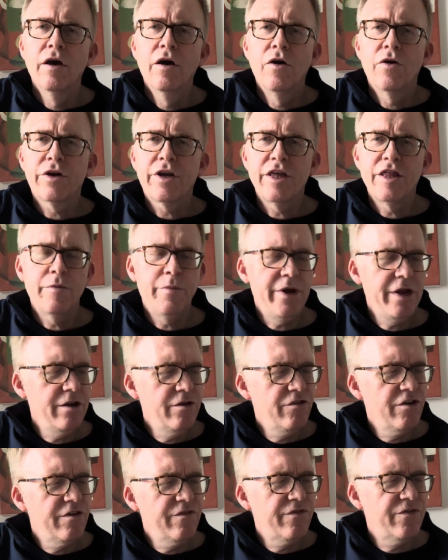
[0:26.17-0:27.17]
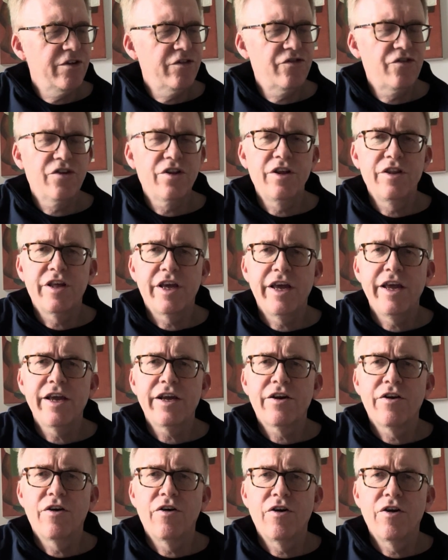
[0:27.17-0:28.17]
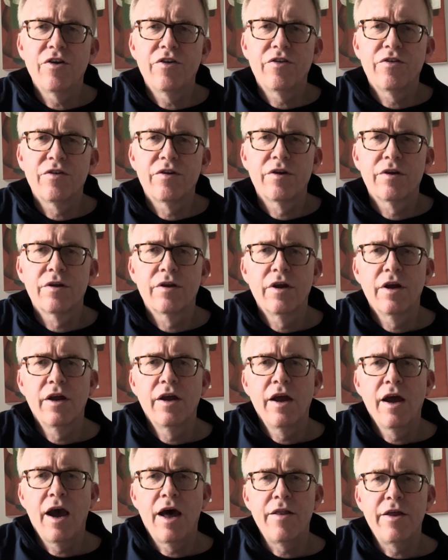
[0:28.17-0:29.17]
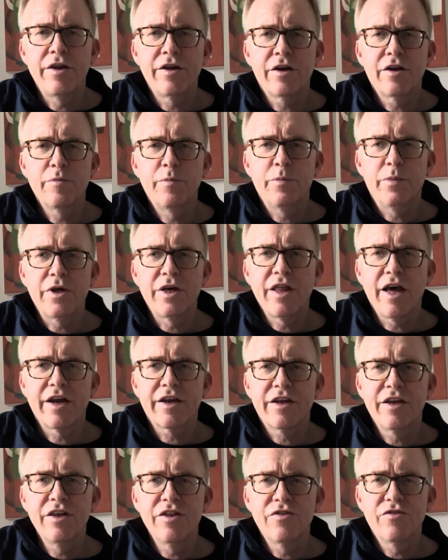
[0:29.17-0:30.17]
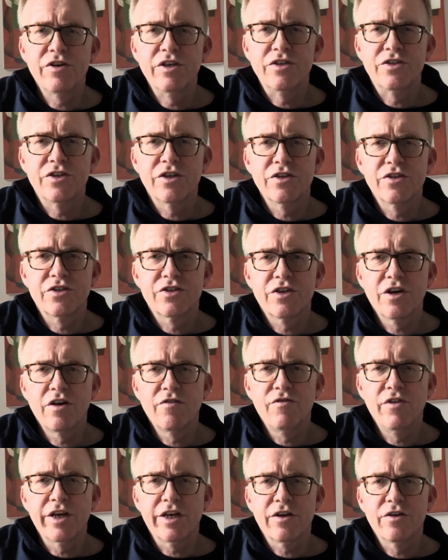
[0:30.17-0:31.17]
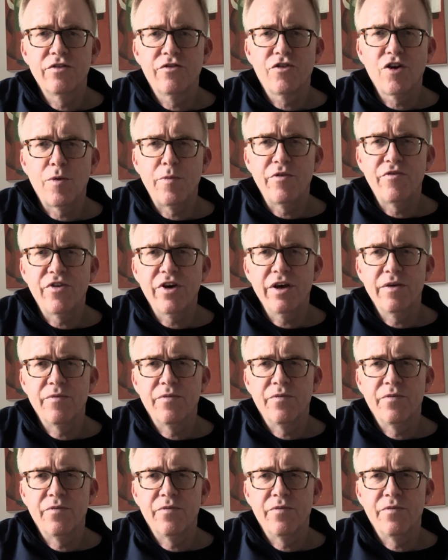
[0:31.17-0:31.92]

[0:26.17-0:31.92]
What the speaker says: Okay, the main riff is really the A chord, and then you're going to play that Keith Richards sort of lick on top of it.